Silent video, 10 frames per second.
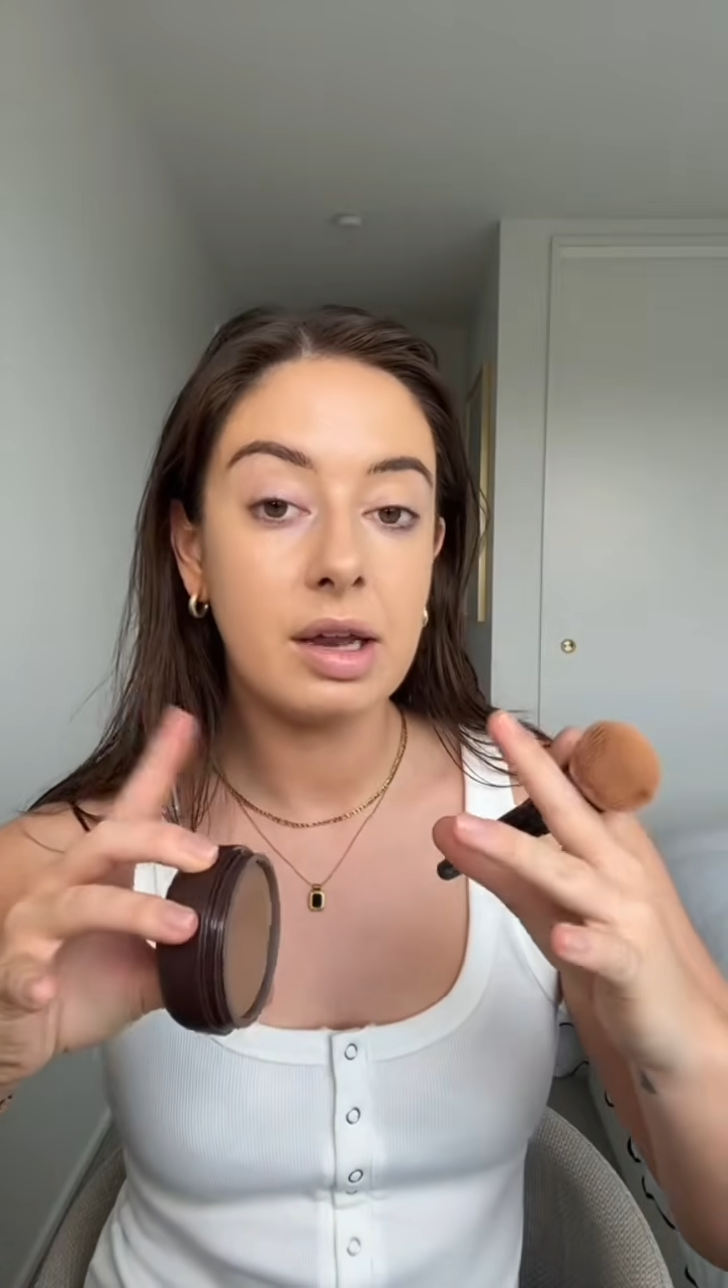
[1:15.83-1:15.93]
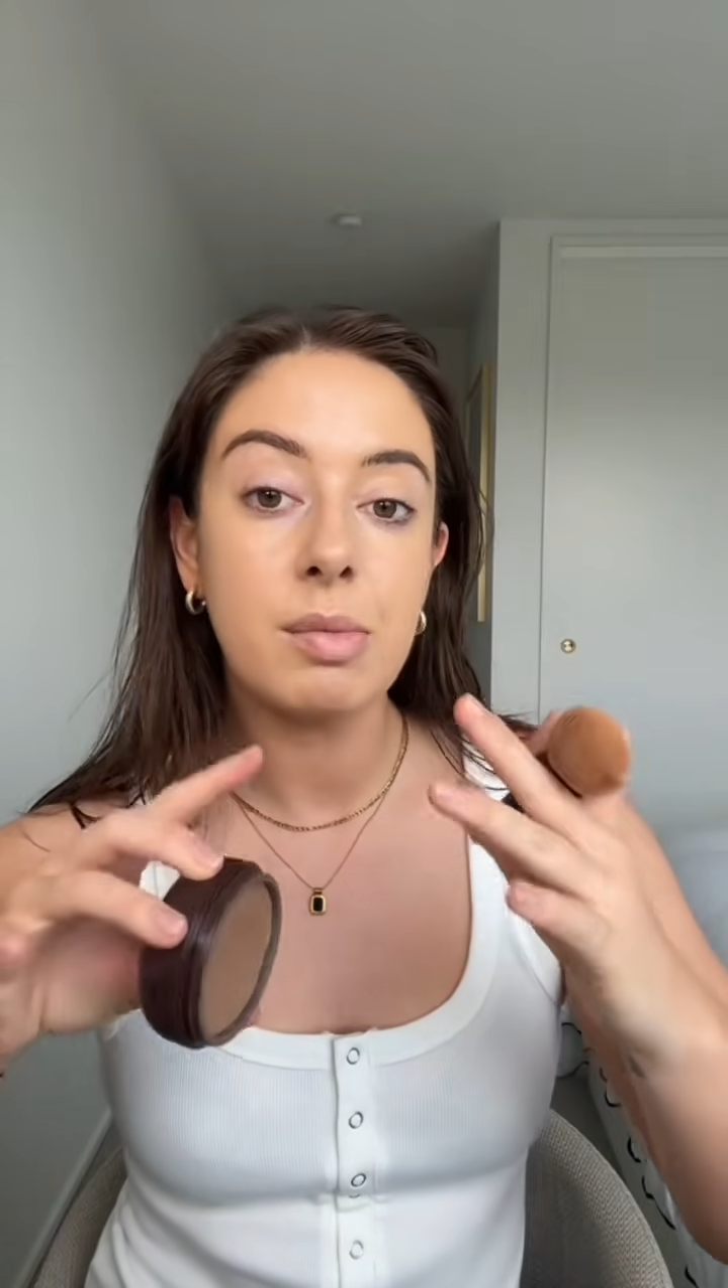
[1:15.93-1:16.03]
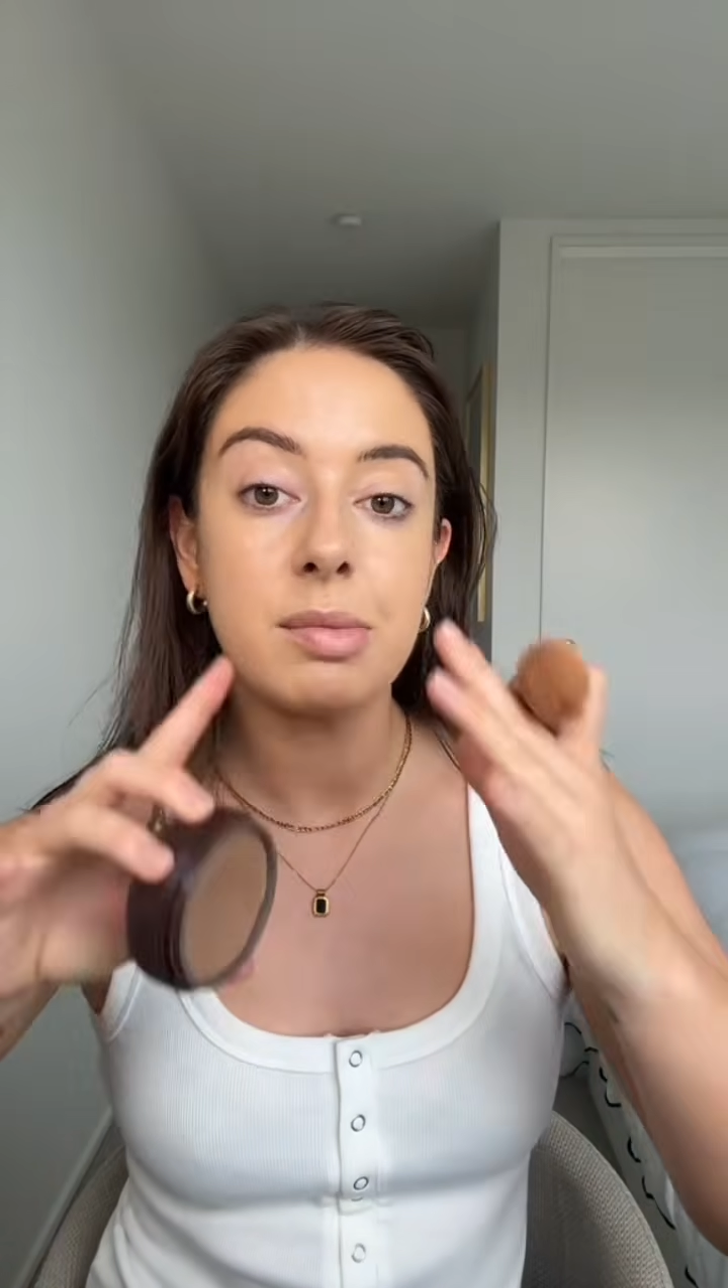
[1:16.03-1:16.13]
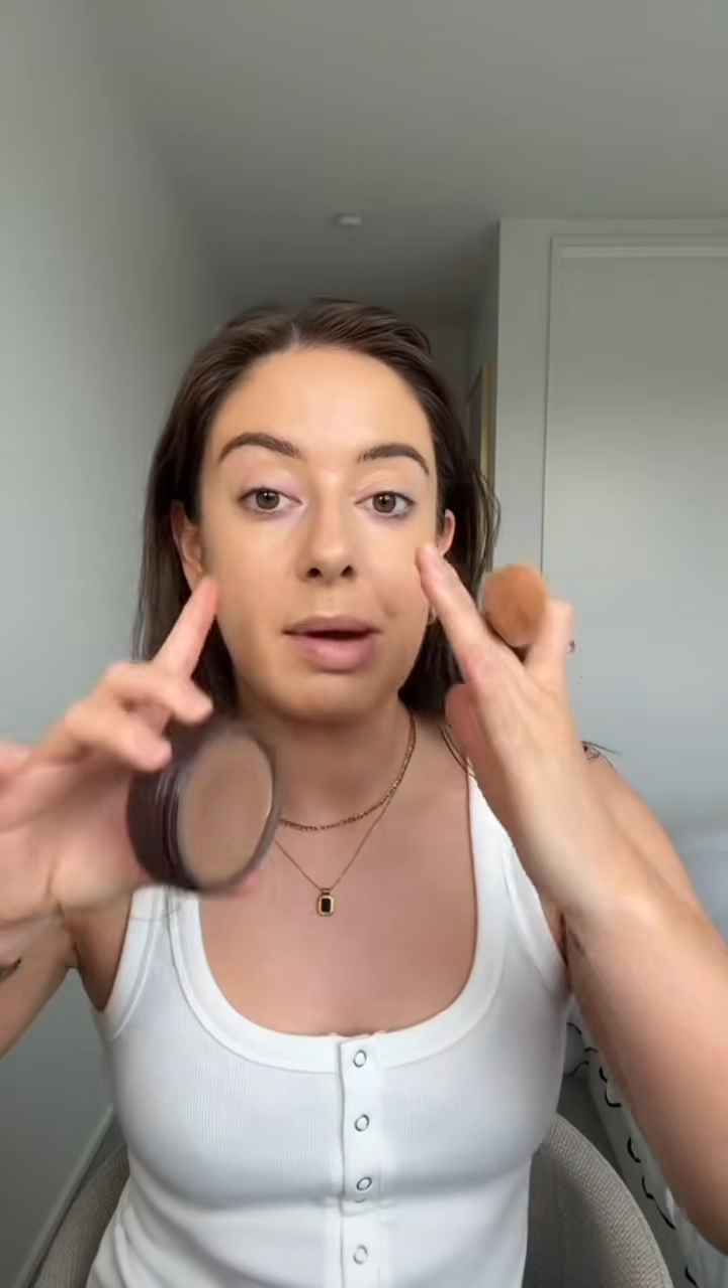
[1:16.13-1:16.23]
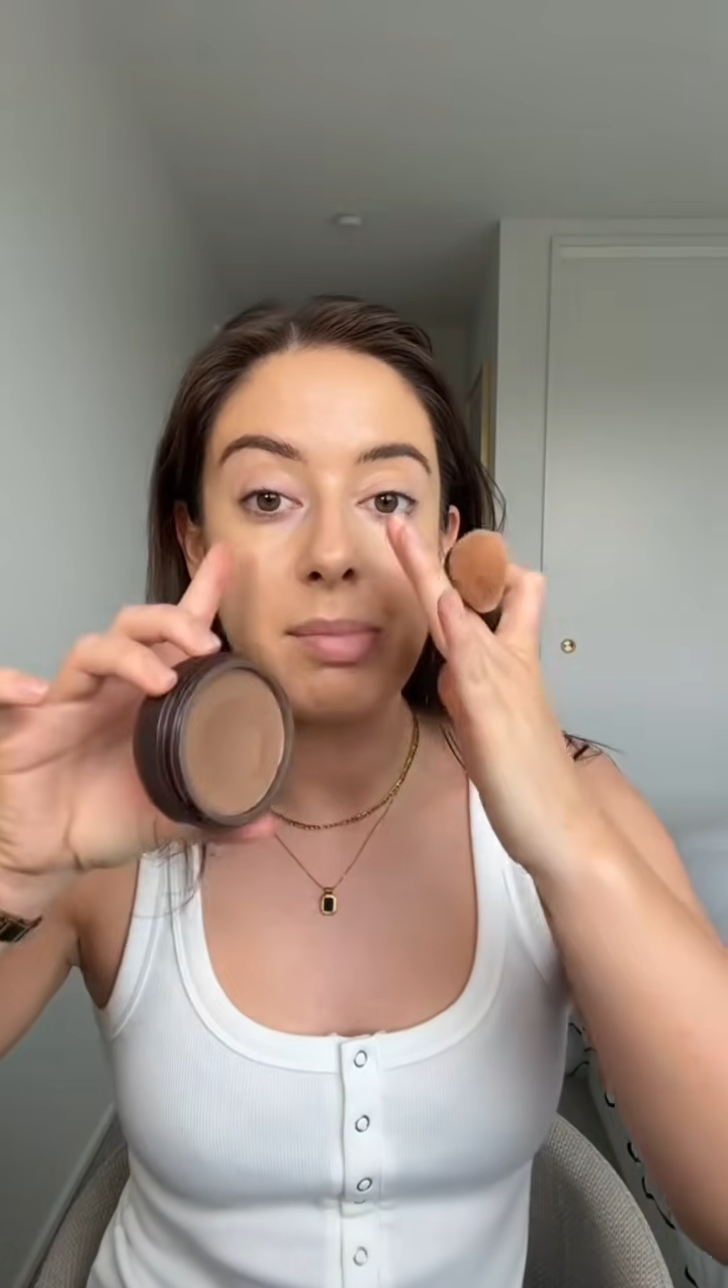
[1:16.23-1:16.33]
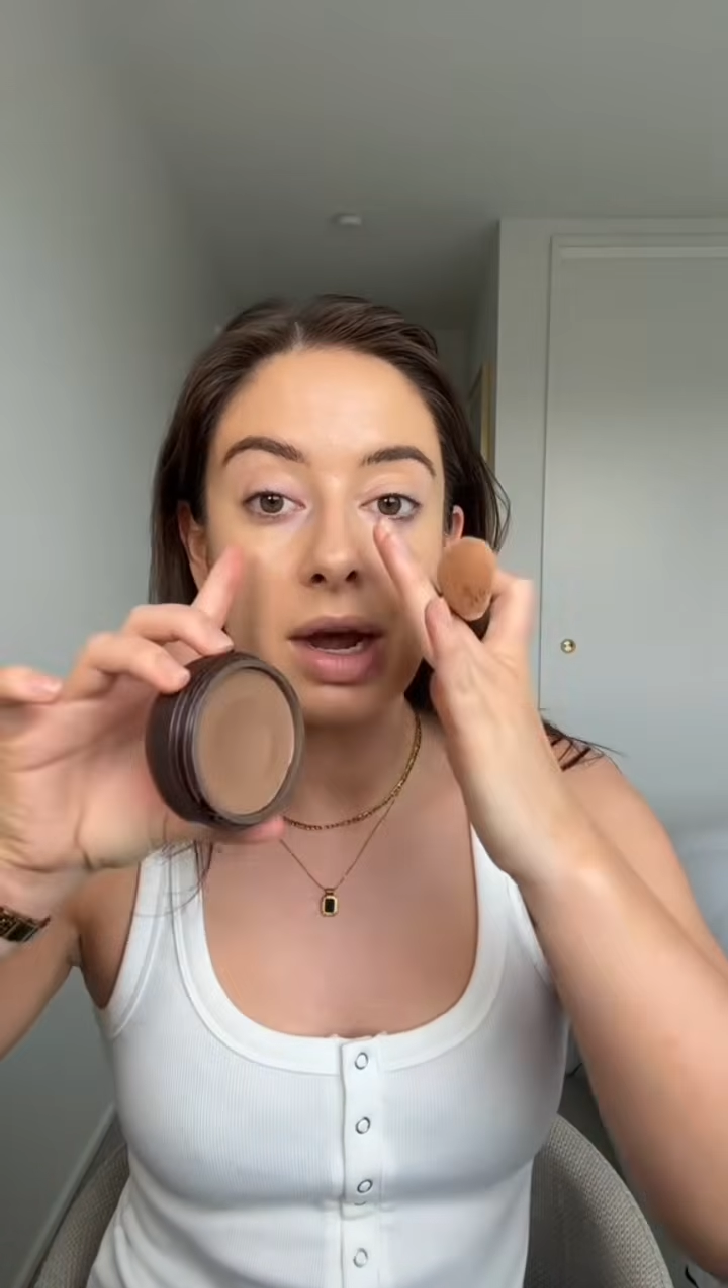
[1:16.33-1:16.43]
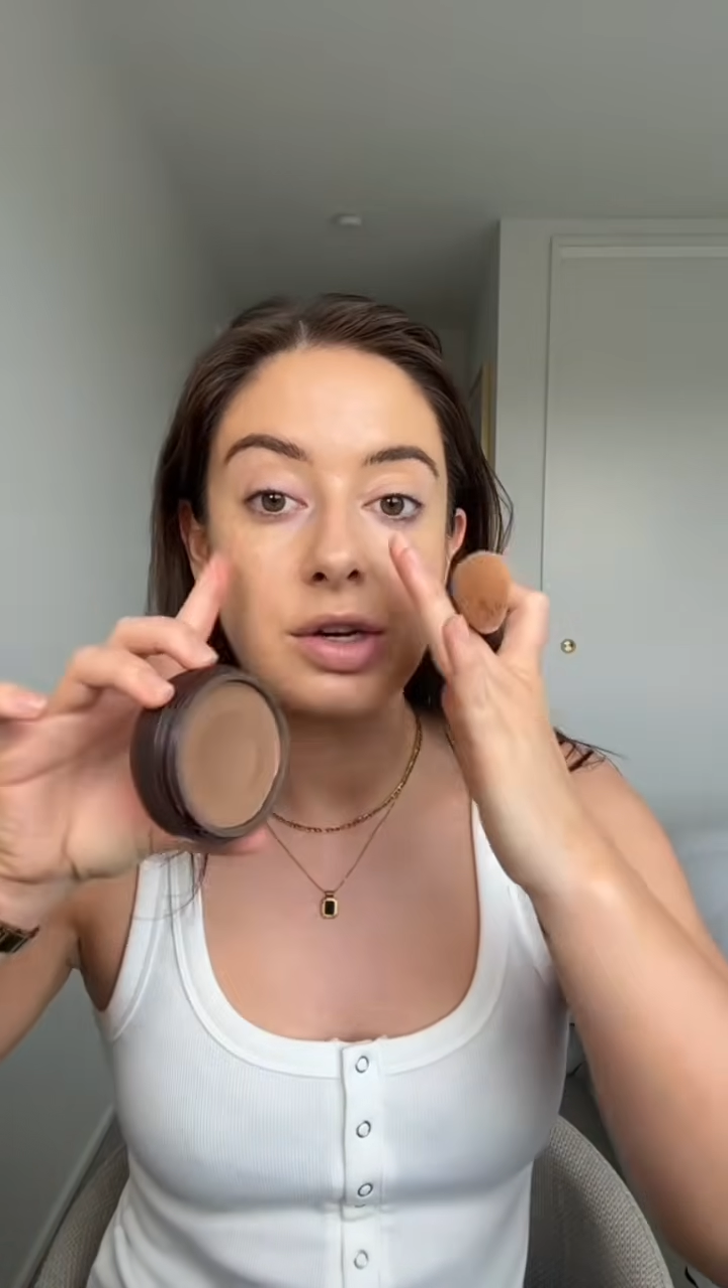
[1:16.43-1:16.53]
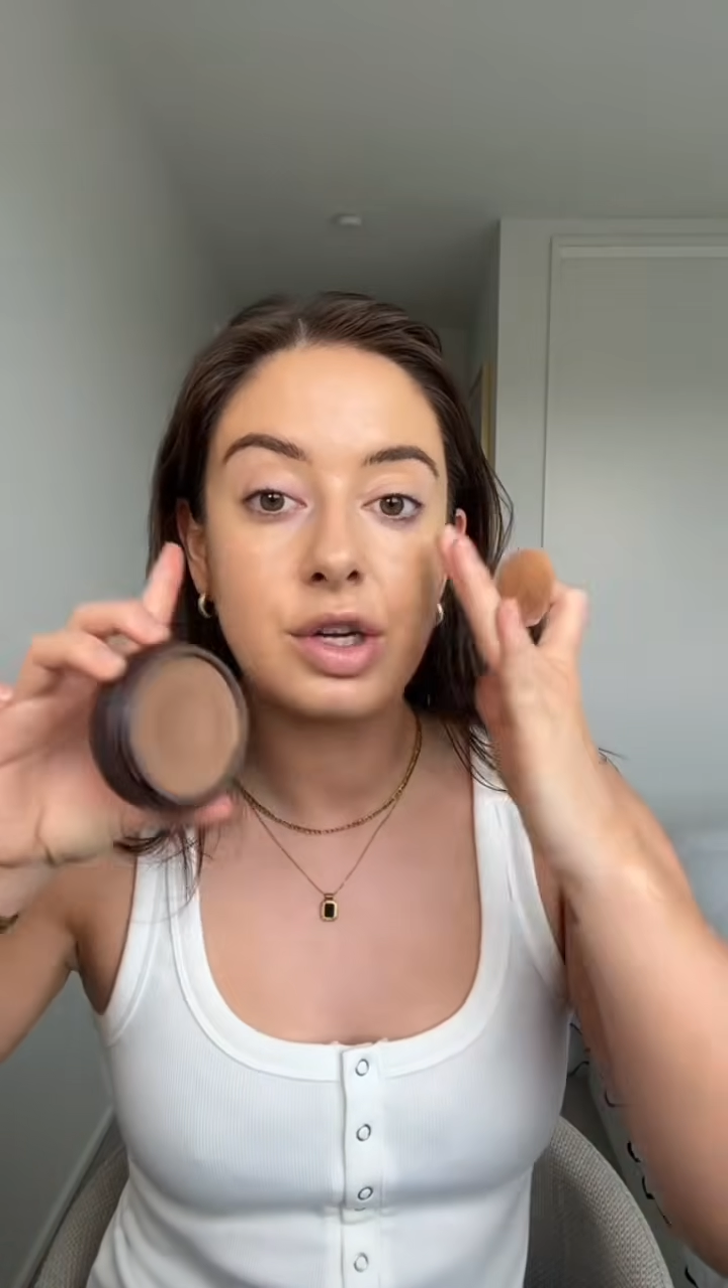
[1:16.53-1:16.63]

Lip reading: with my blush,